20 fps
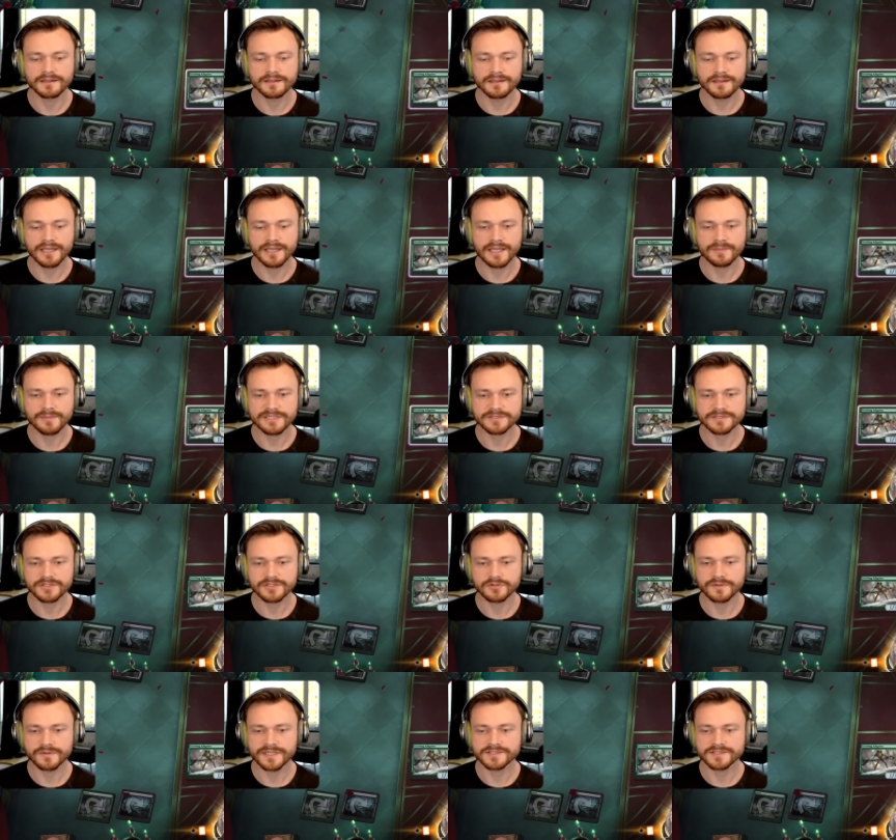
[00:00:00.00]
And I might just go
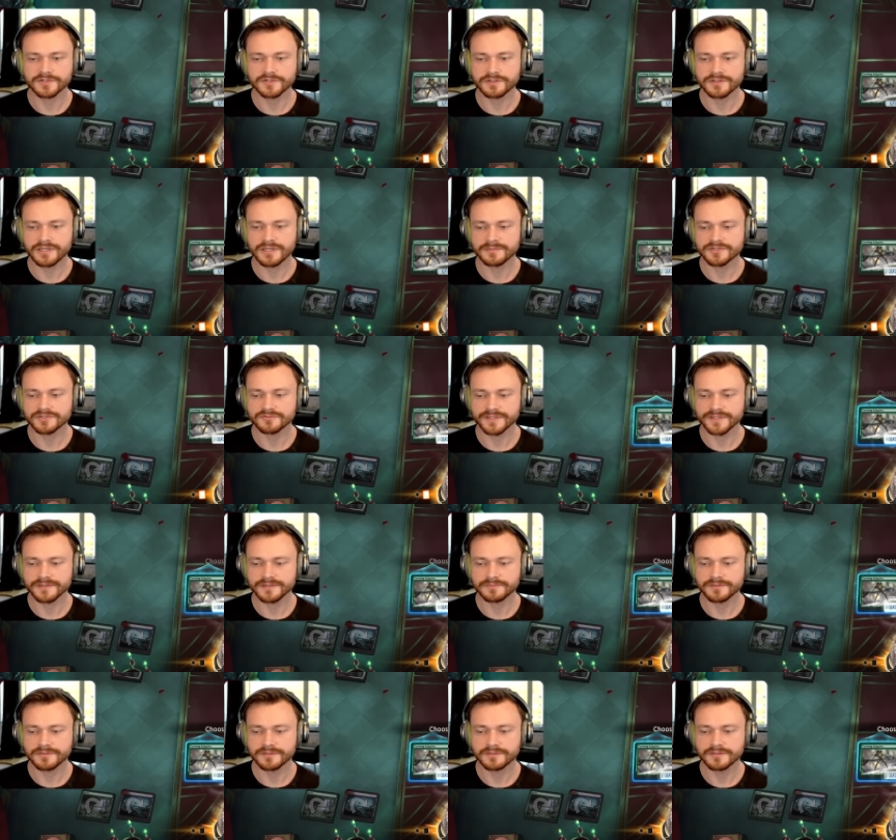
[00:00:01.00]
right into Kodama to ramp.
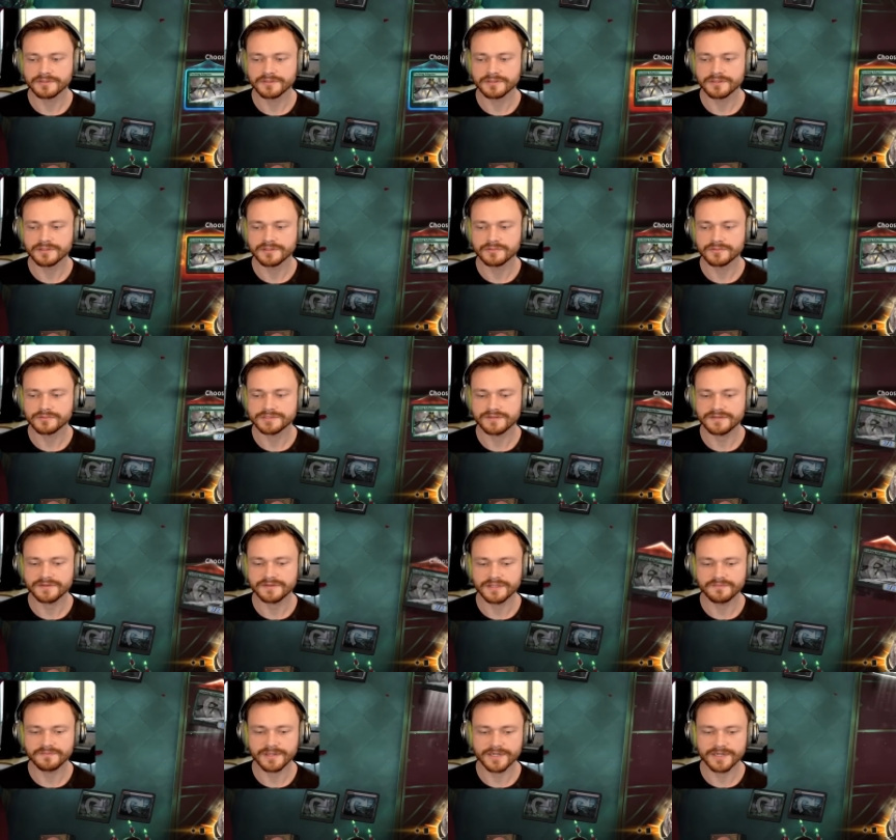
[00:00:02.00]
Let's see if they
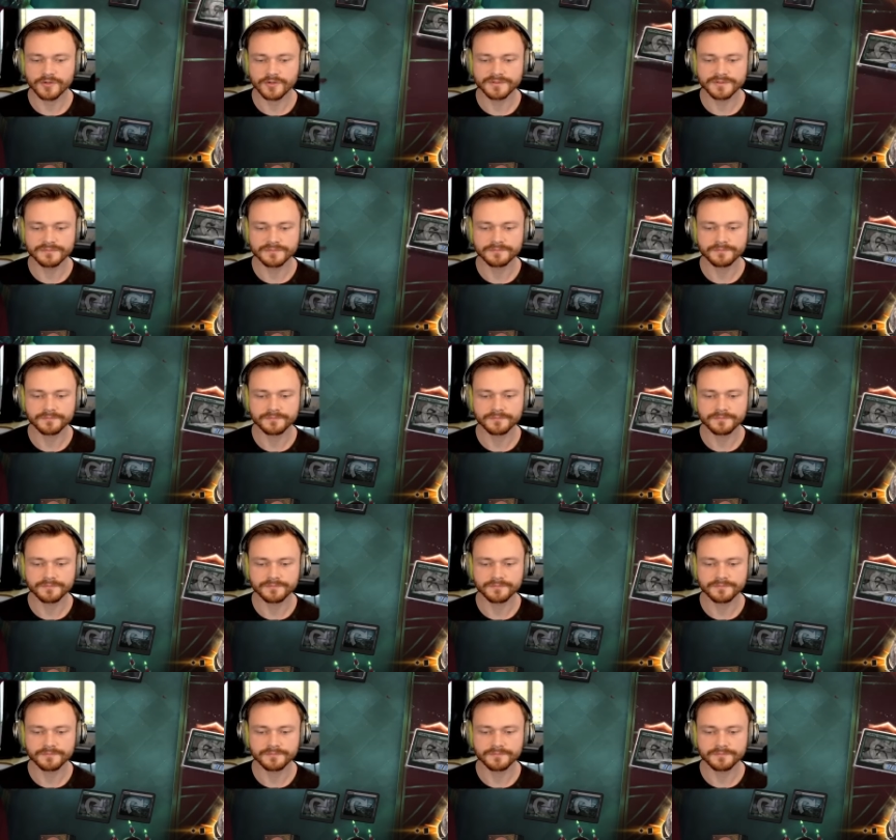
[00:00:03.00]
leave mana open.